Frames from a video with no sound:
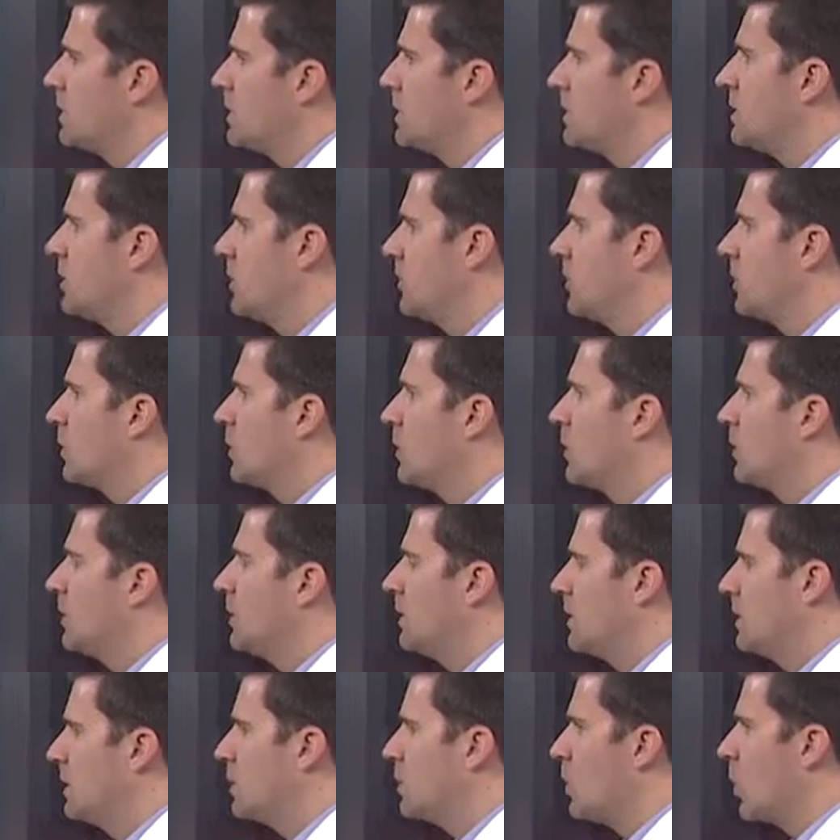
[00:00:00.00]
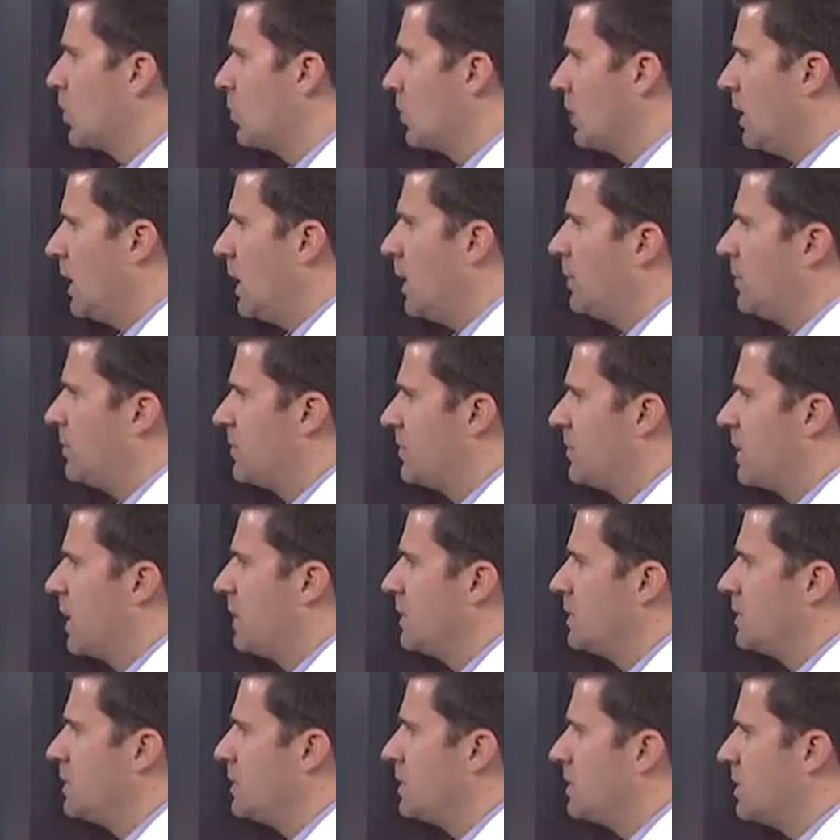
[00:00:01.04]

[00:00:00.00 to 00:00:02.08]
is difficult. There is overlap signs and